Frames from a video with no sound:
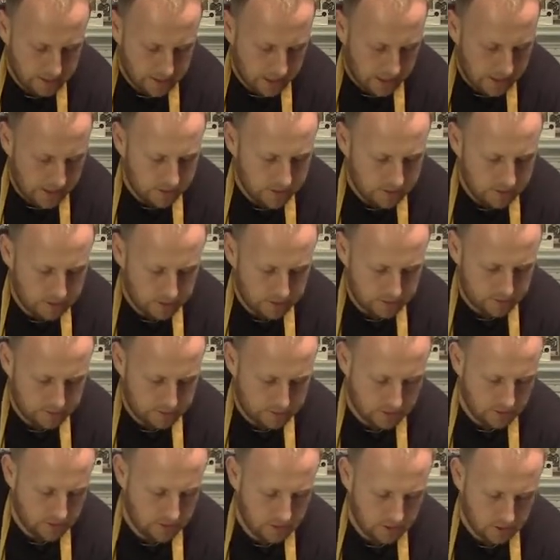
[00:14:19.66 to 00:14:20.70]
out,
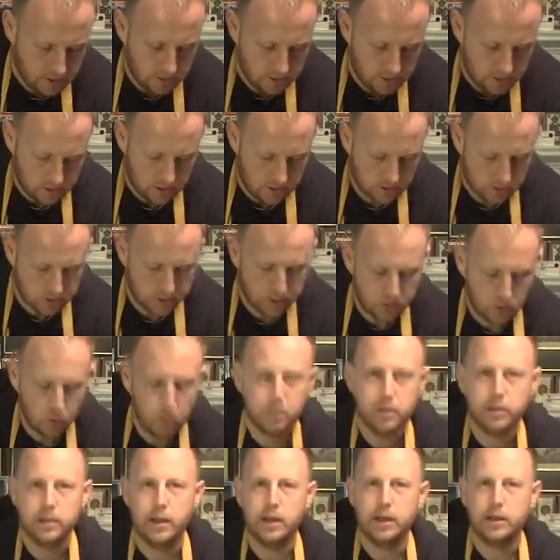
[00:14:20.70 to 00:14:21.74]
looking
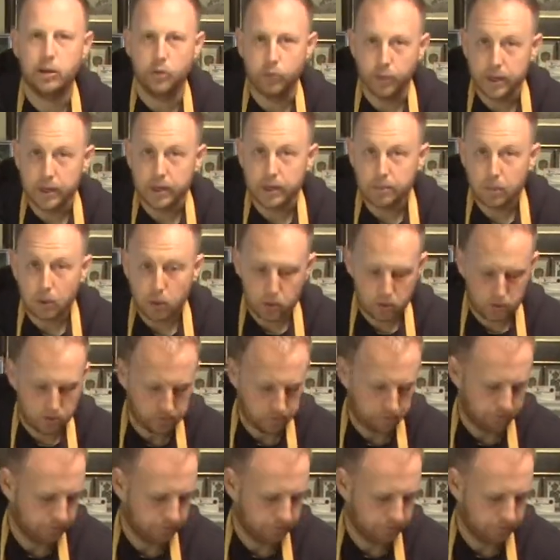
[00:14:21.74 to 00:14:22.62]
almost like a rainbow,